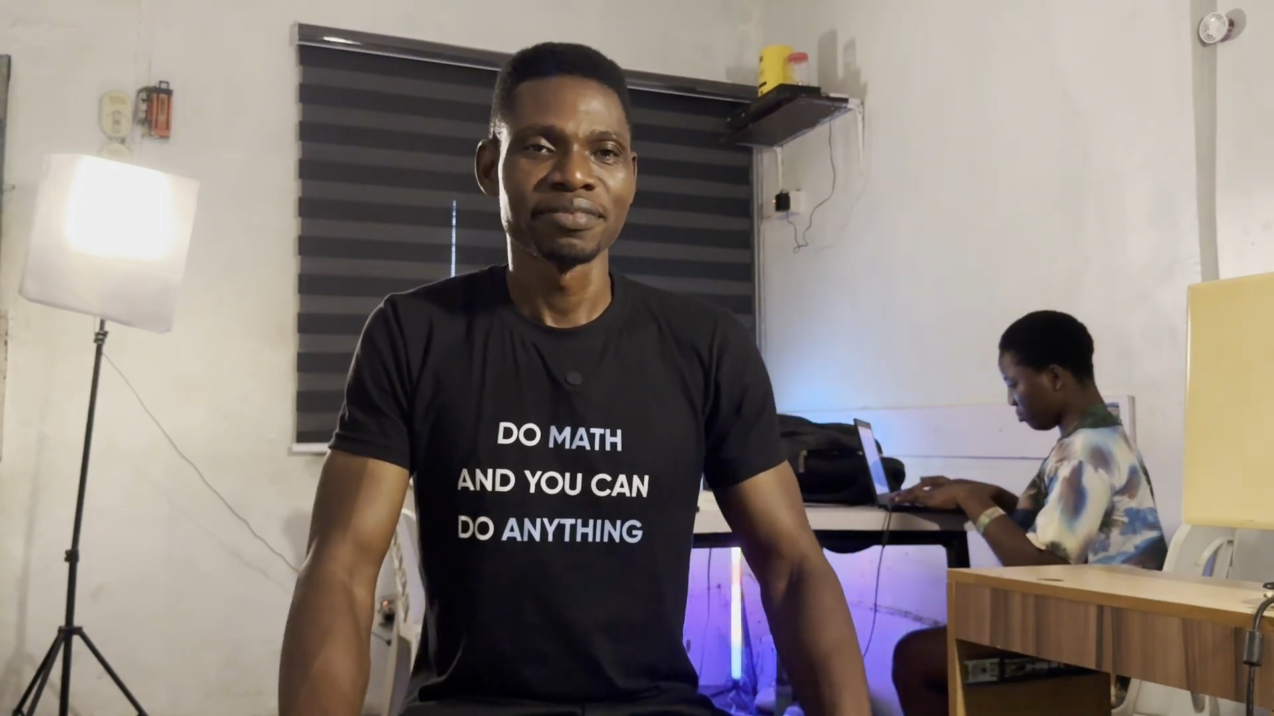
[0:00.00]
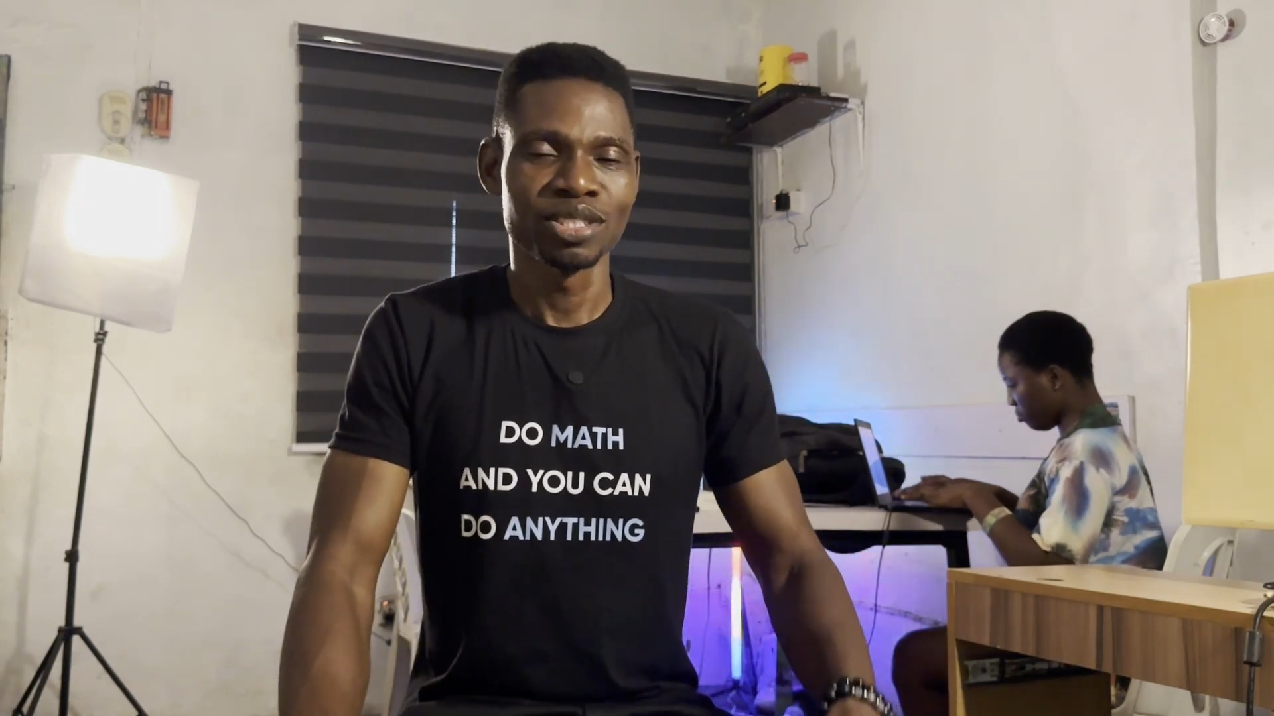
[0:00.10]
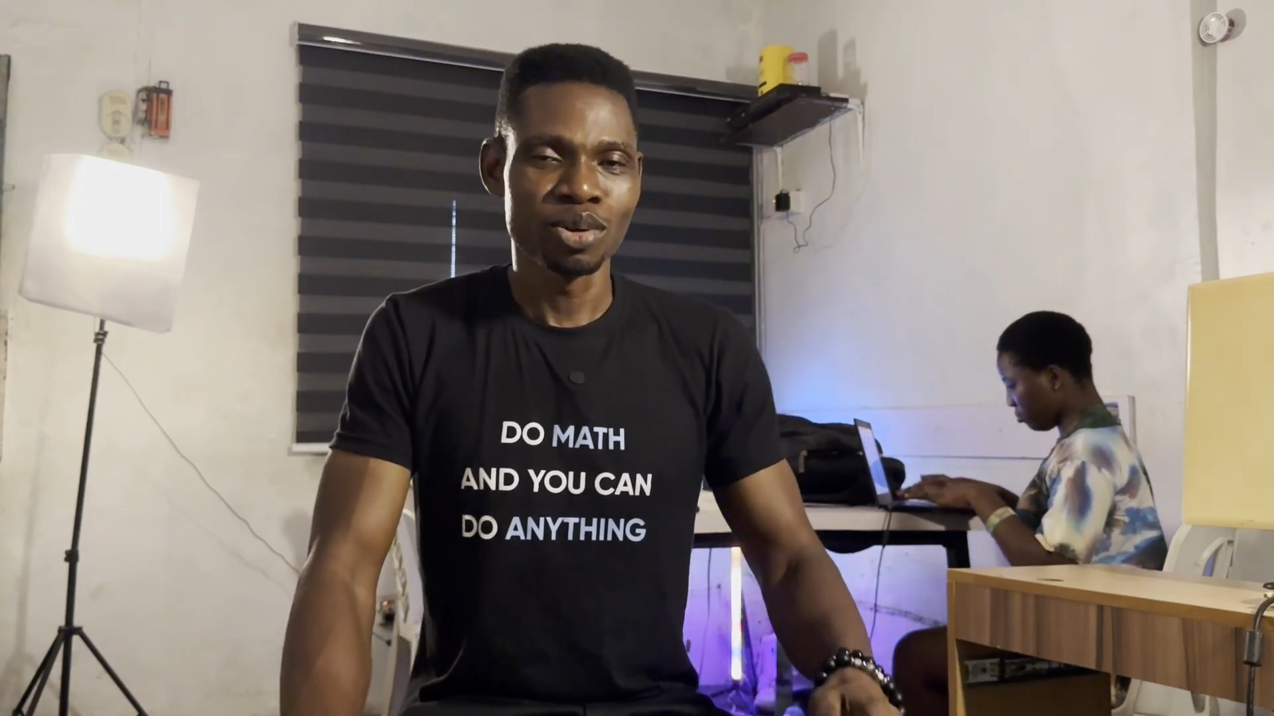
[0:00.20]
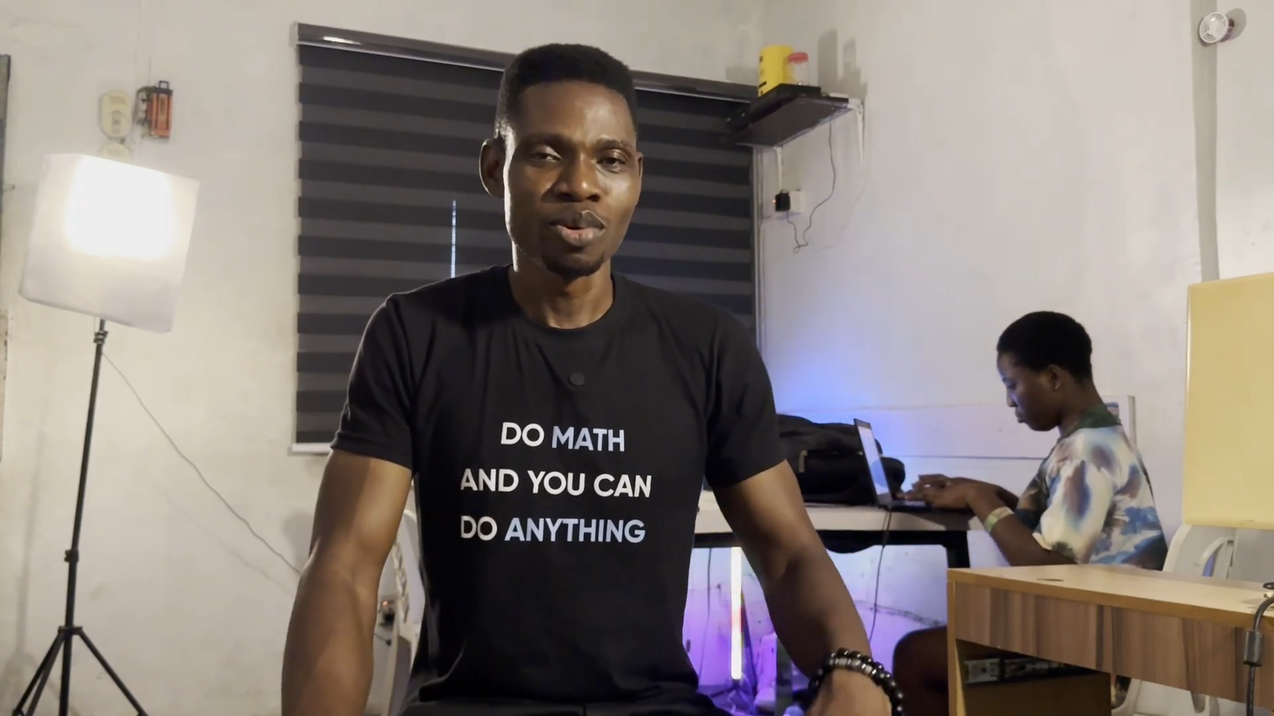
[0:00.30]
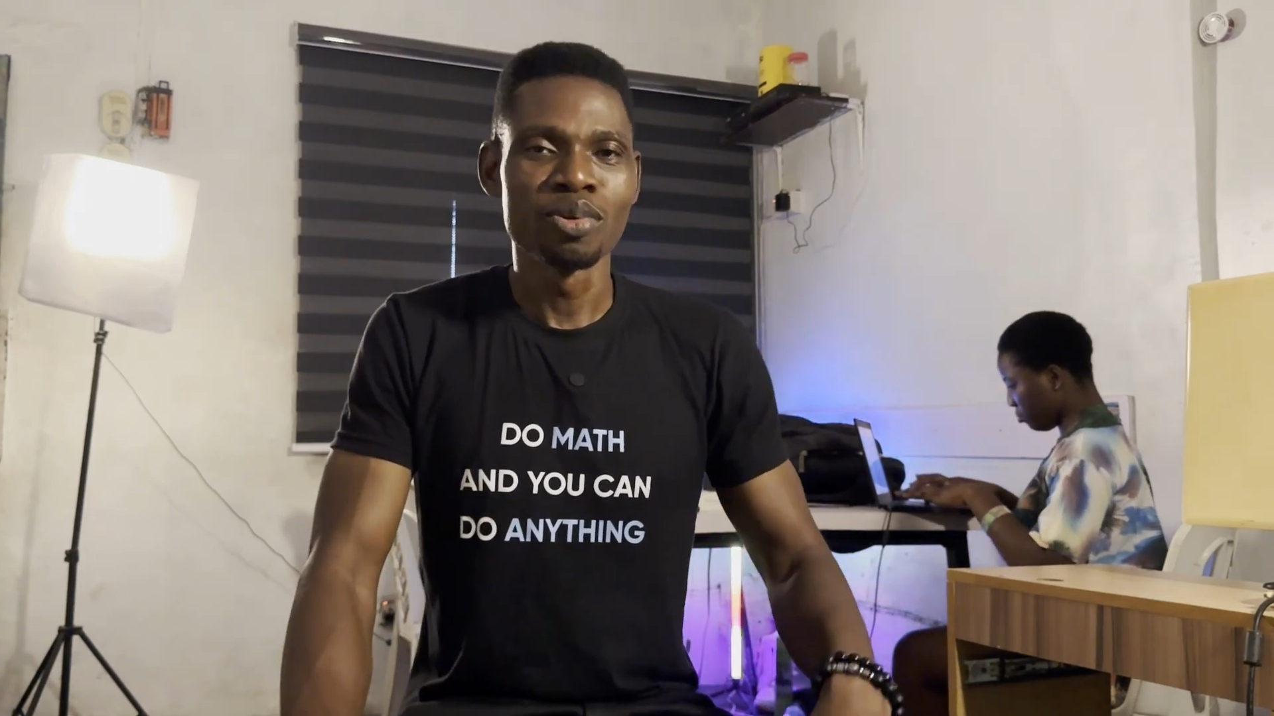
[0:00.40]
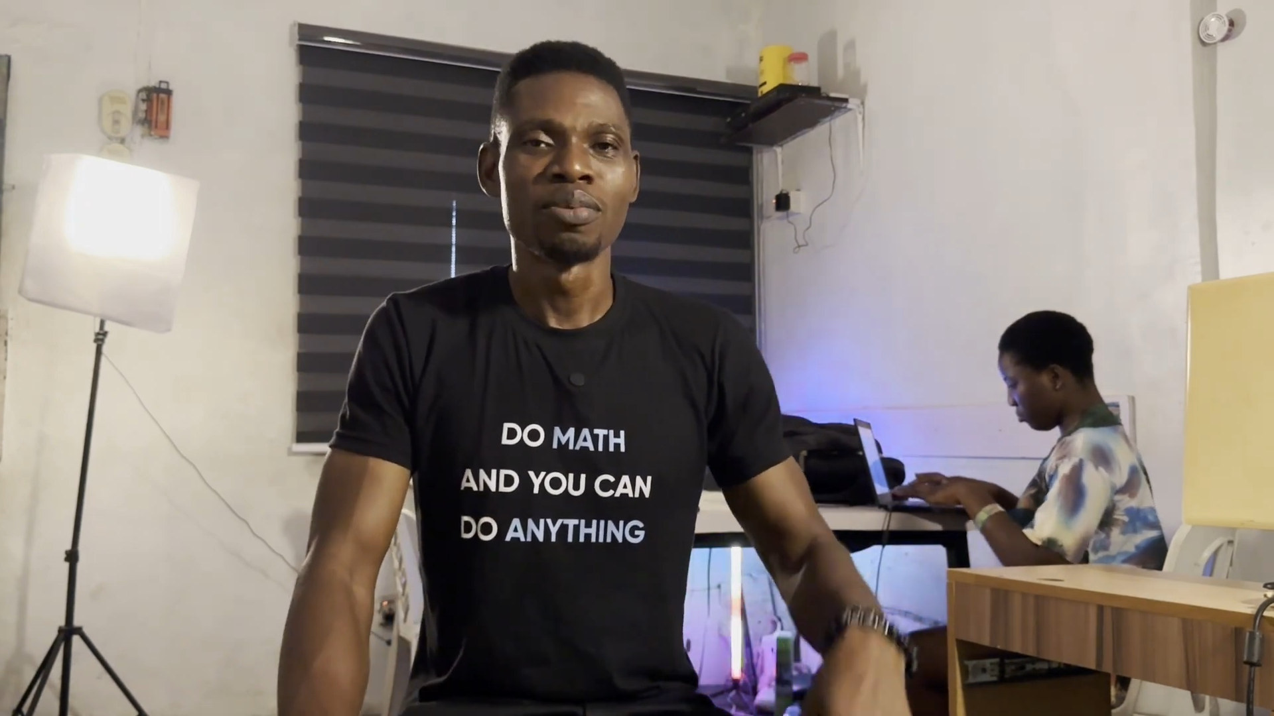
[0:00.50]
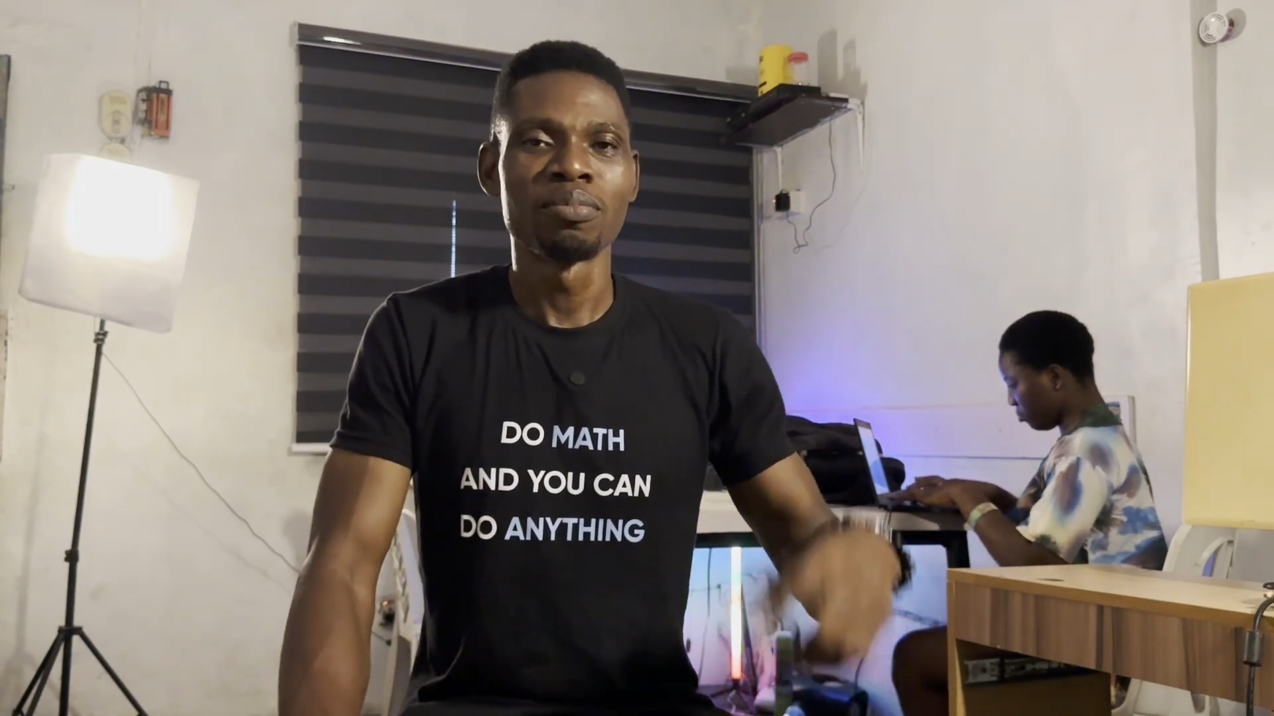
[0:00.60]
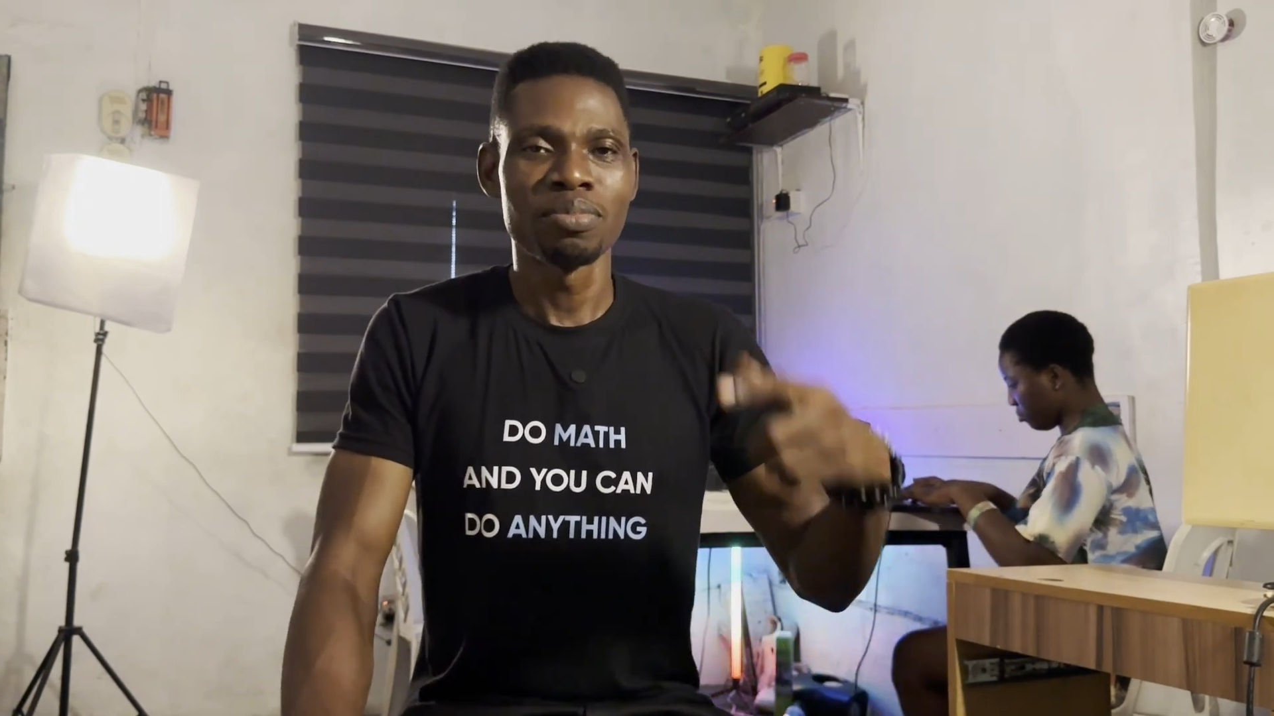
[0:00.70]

So